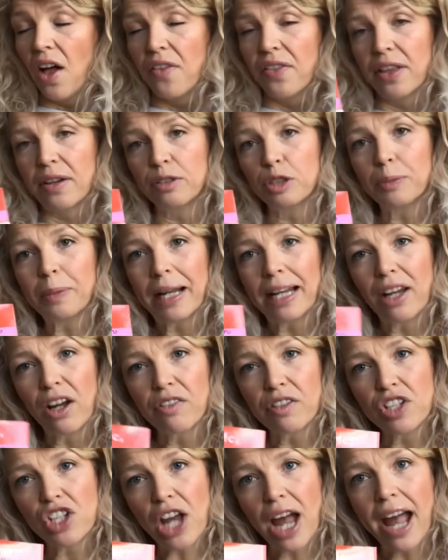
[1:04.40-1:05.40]
they're all by
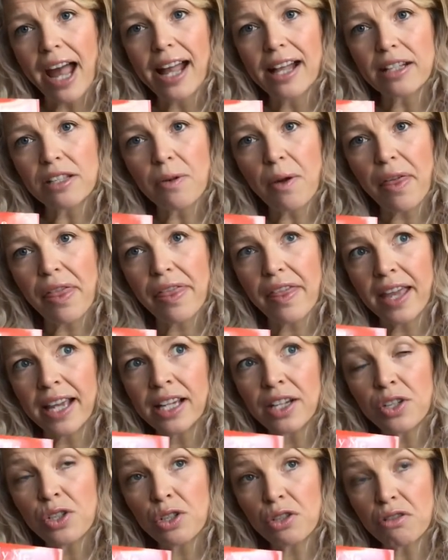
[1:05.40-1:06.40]
Lauren Child, who I
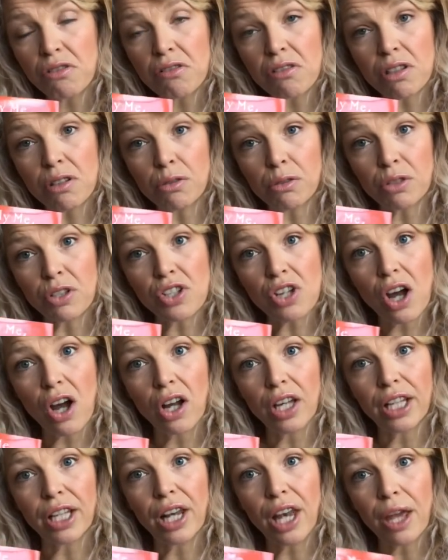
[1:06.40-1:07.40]
think does all the
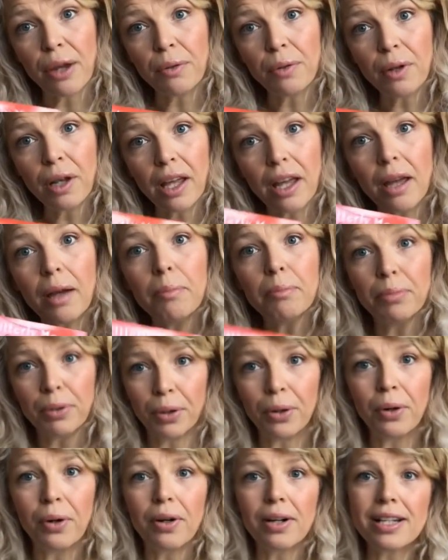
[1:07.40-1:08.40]
Charlie and Lola
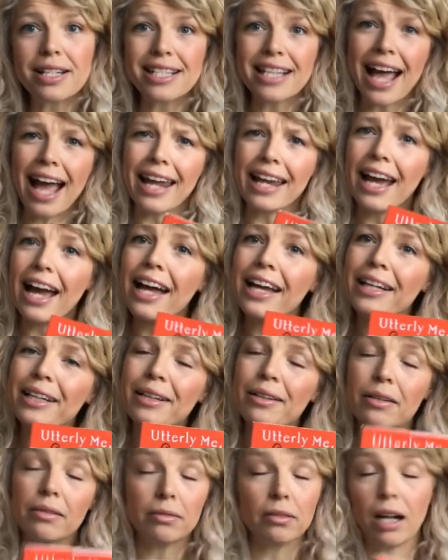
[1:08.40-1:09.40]
books. And
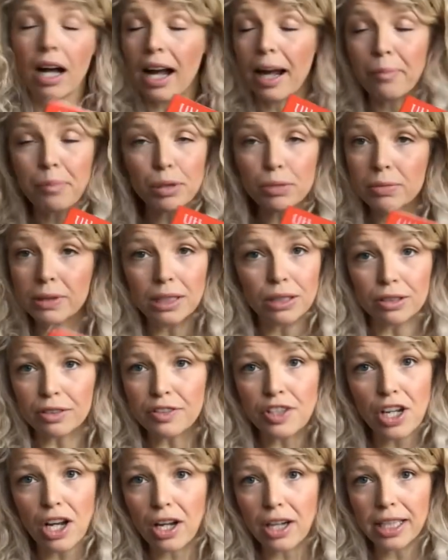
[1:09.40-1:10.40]
I
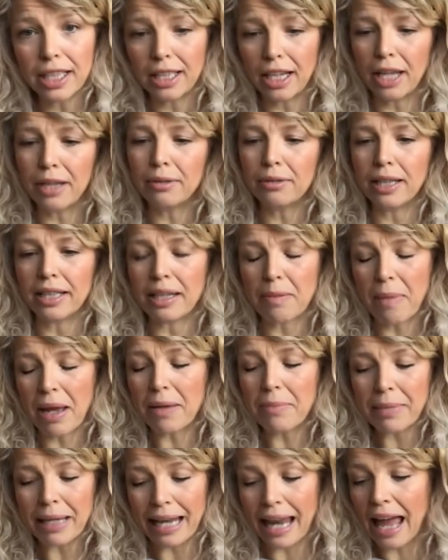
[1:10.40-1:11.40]
love Charlie and Lola. They
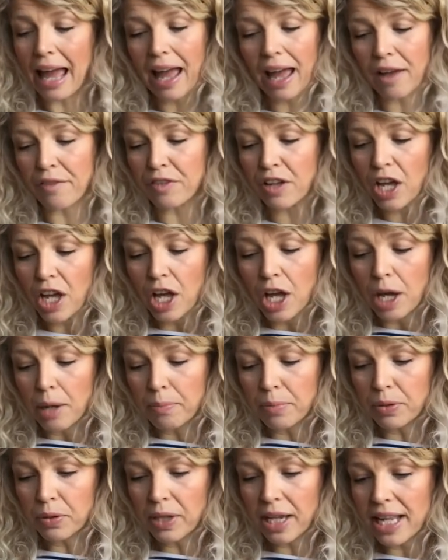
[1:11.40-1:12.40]
make me laugh.
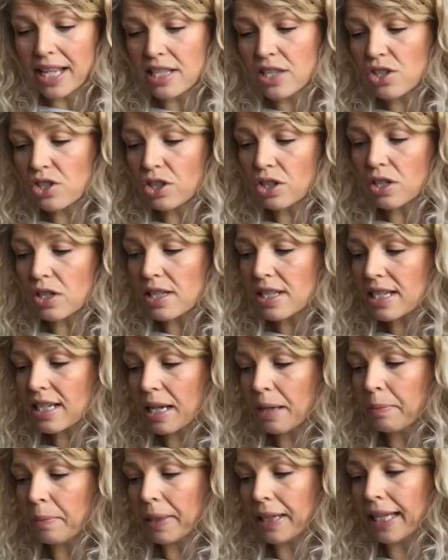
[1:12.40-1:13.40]
But it's just
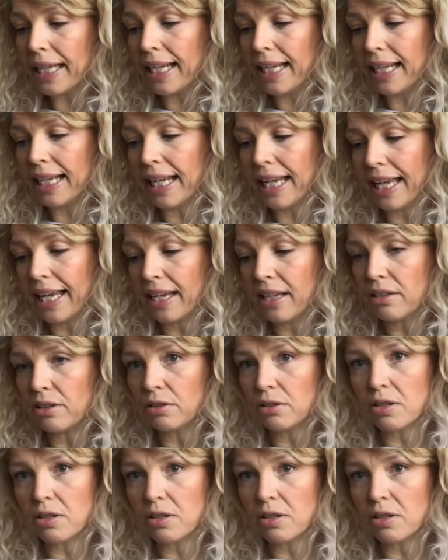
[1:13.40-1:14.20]
completely and